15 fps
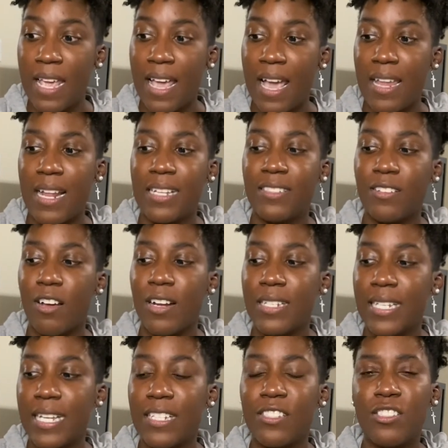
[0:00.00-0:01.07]
And I
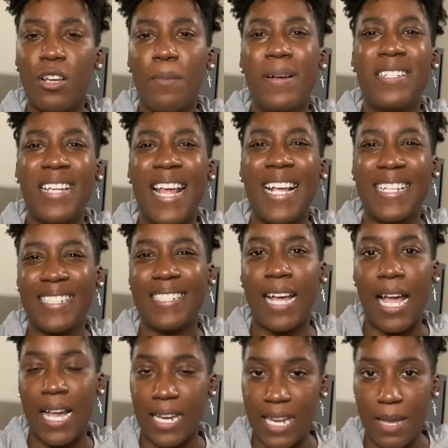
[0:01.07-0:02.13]
started to get so much
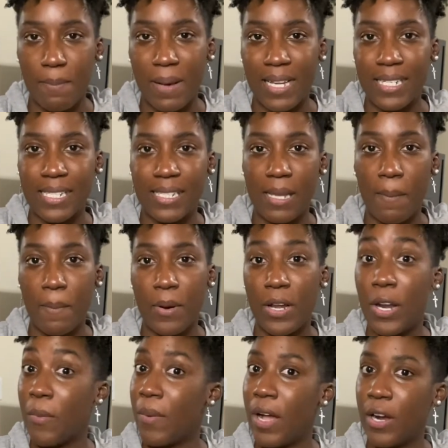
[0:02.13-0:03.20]
anxiety by December
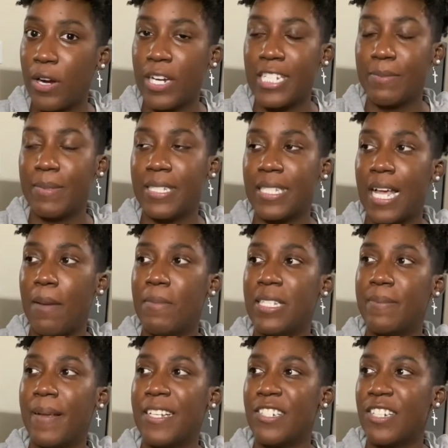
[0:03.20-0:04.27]
and around Christmas time
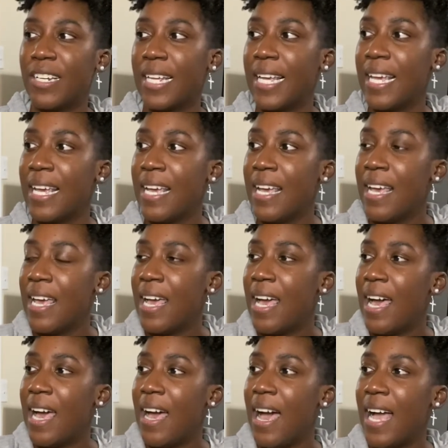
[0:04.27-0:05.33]
especially.
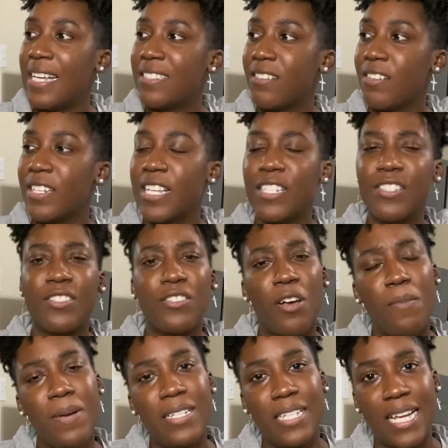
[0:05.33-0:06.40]
I started to get
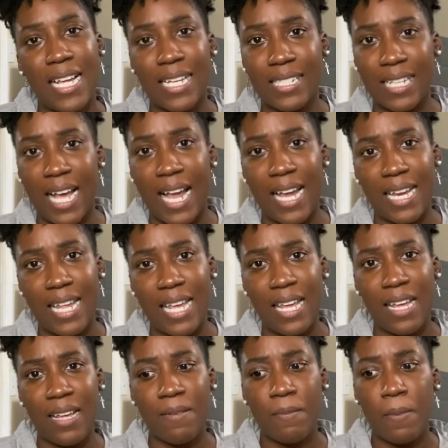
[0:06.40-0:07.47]
so much
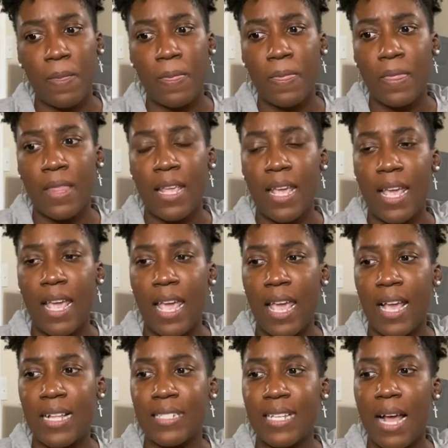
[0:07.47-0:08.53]
anxiety.
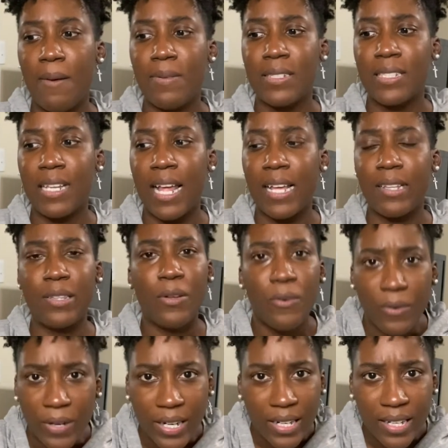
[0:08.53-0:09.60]
And I was like,
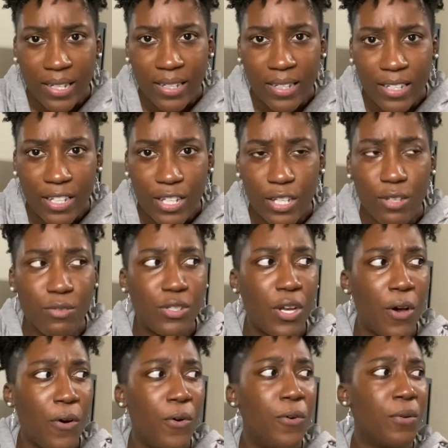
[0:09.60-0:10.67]
Lord, you
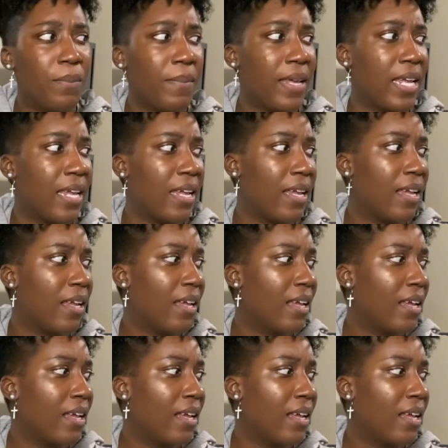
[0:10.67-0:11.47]
told me.